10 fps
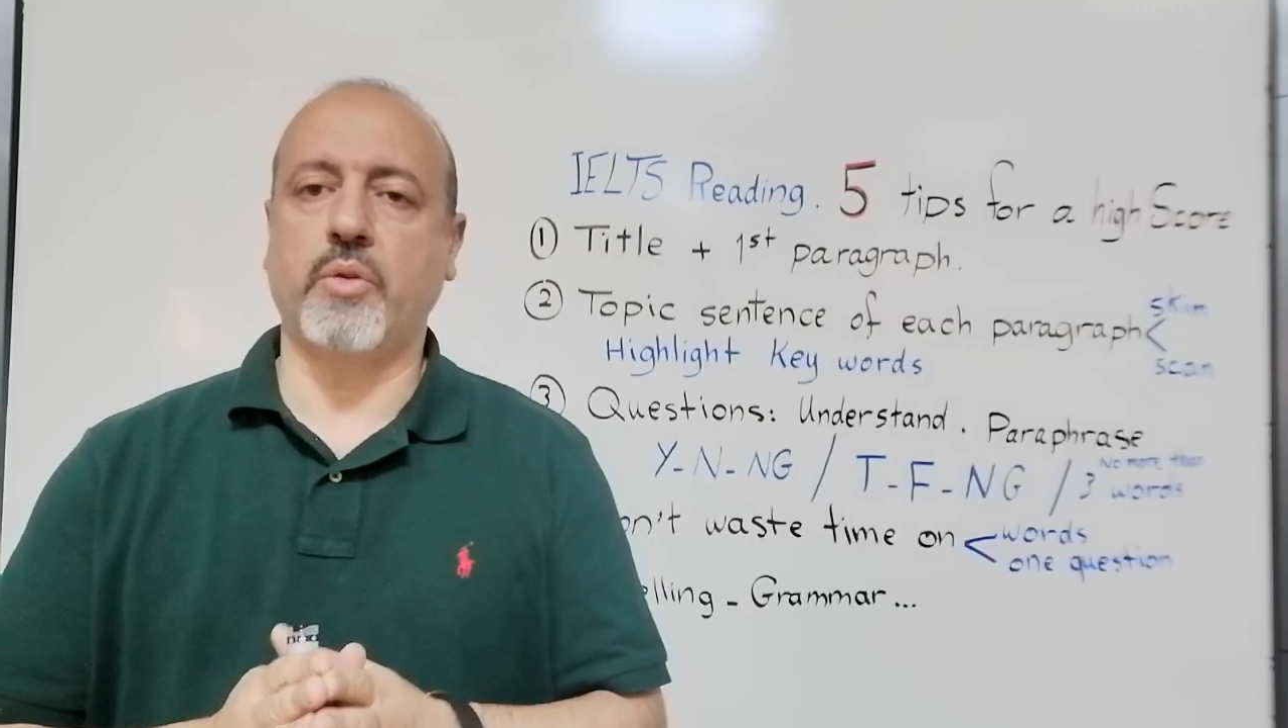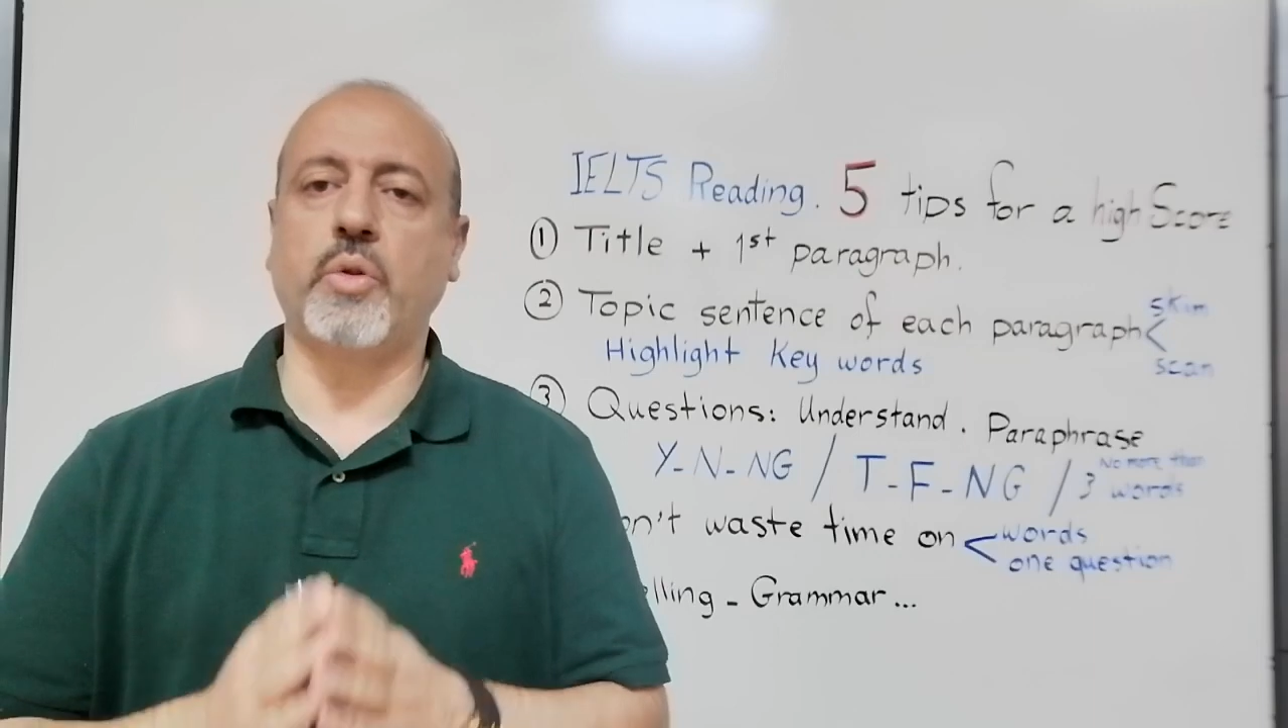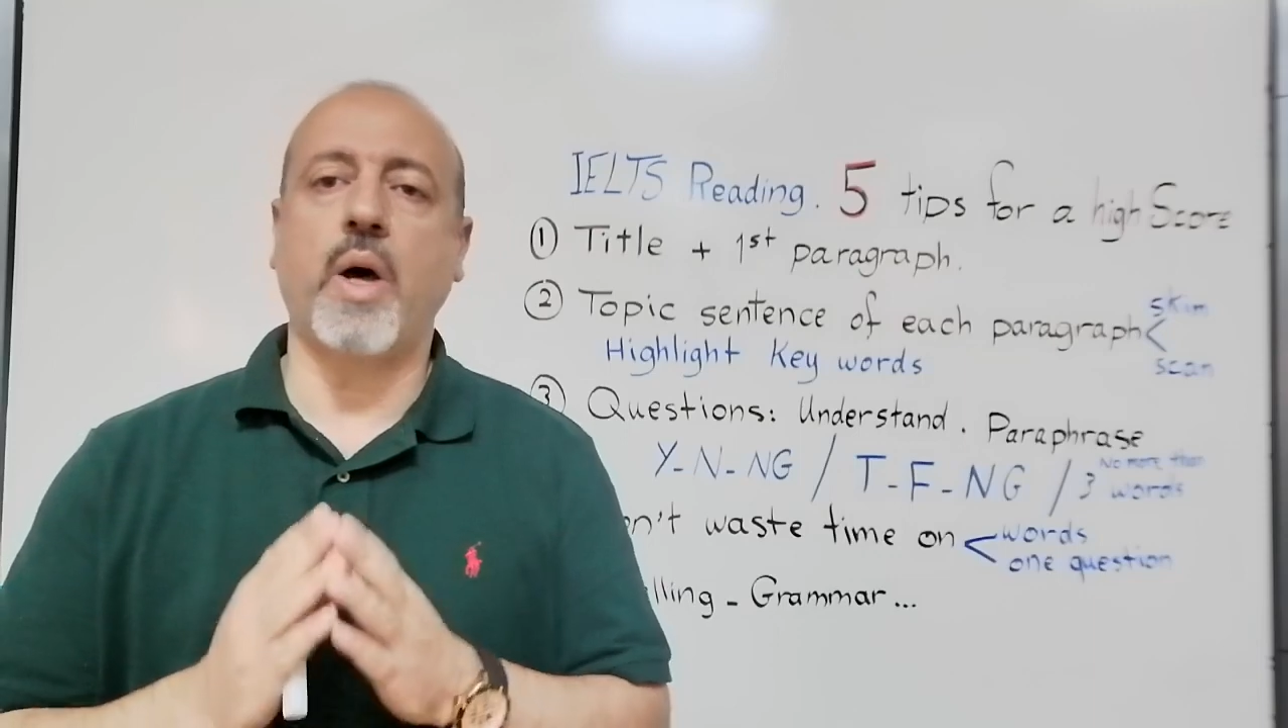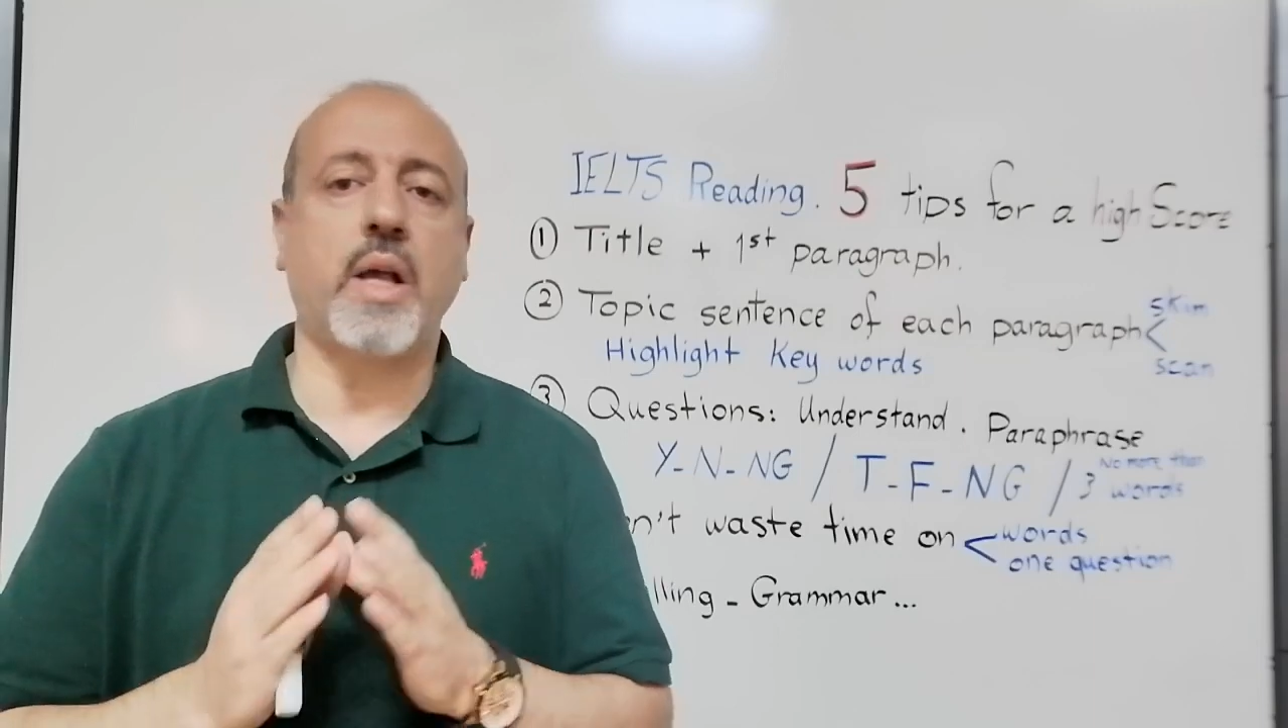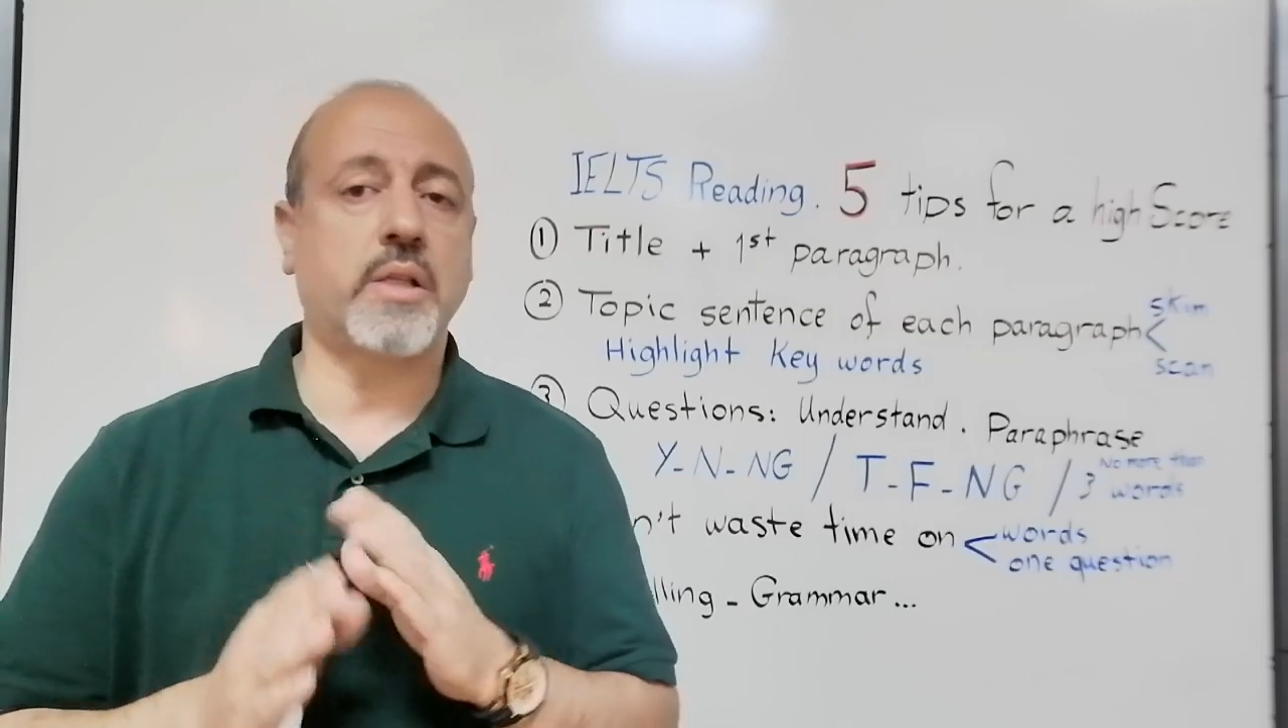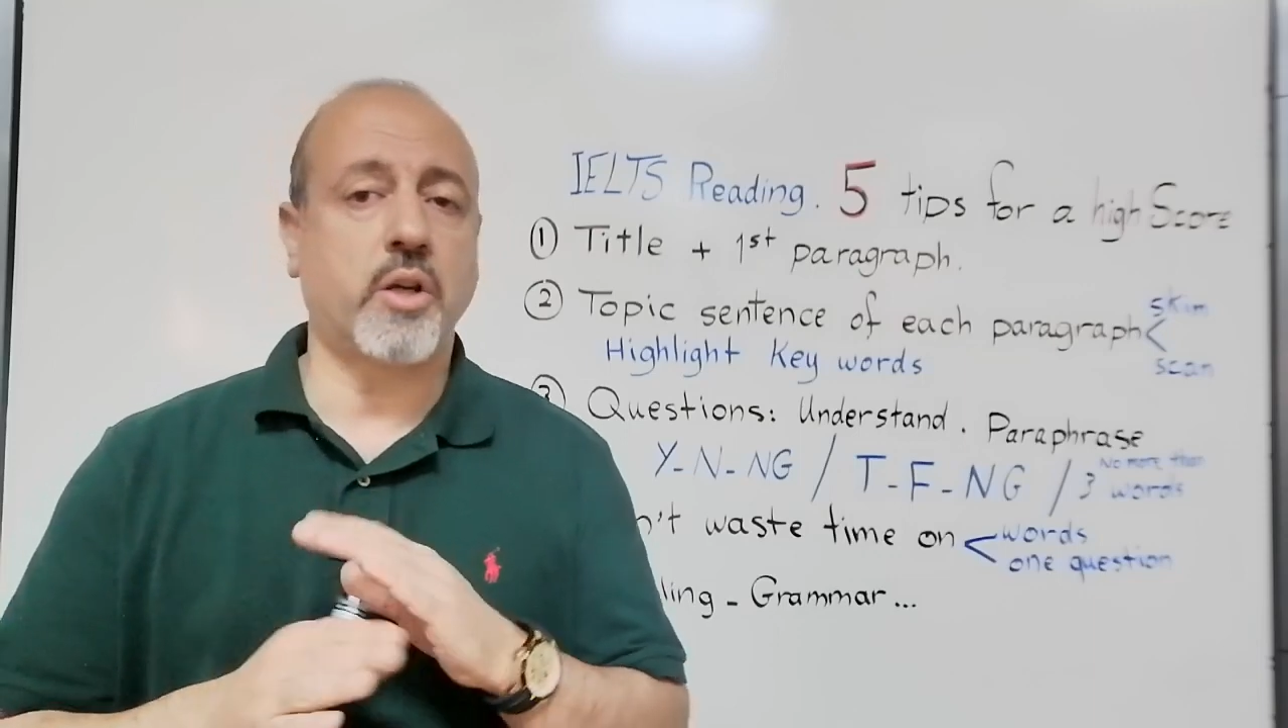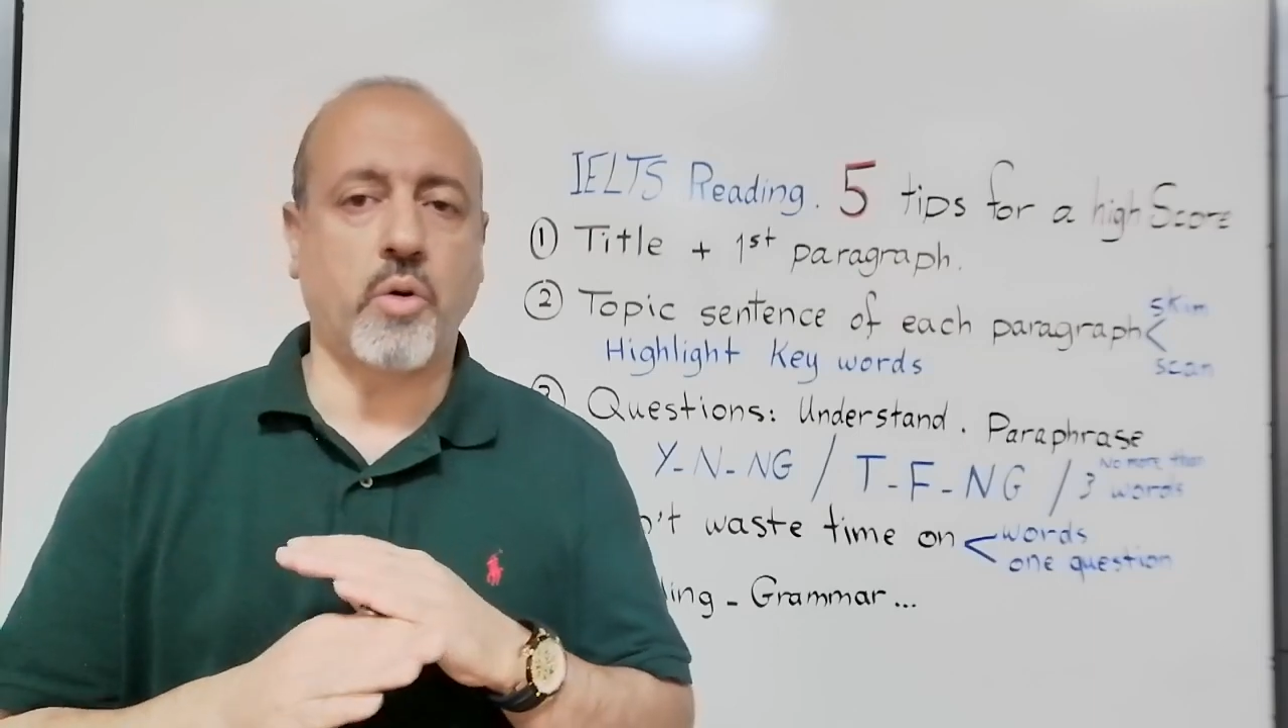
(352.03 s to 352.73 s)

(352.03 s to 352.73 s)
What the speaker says: to answer